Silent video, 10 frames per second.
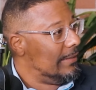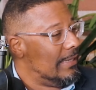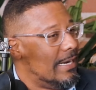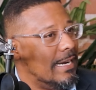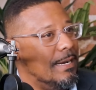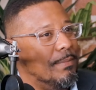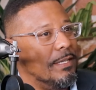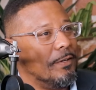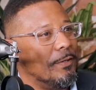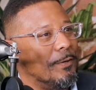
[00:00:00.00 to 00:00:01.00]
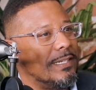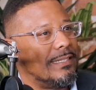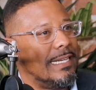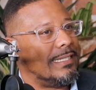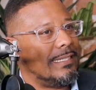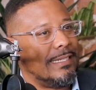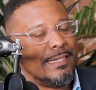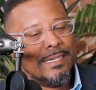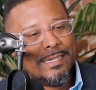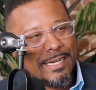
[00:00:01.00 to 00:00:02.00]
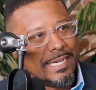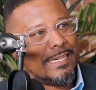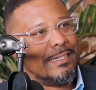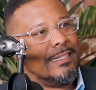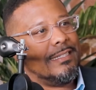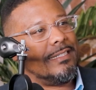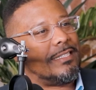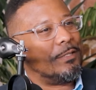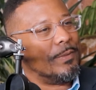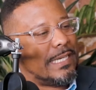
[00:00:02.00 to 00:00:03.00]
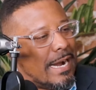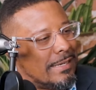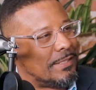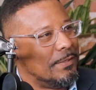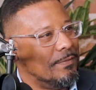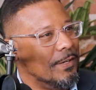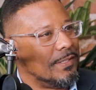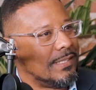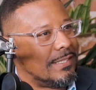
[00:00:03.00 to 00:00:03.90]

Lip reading: But you're an organization that, again, this is the reconstituted version.